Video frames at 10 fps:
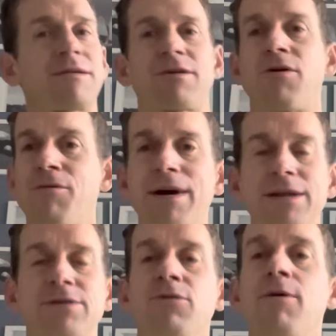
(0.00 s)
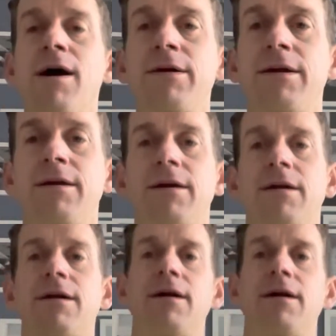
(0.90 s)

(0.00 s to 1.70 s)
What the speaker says: going back to the well here,